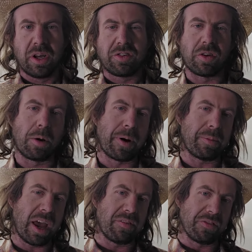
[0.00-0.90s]
so I'll
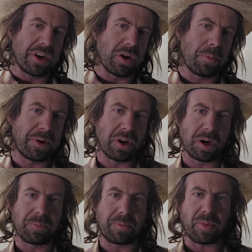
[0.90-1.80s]
probably have a video up
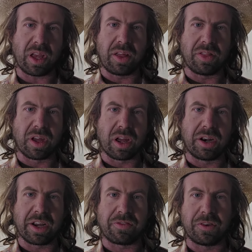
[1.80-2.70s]
here in the next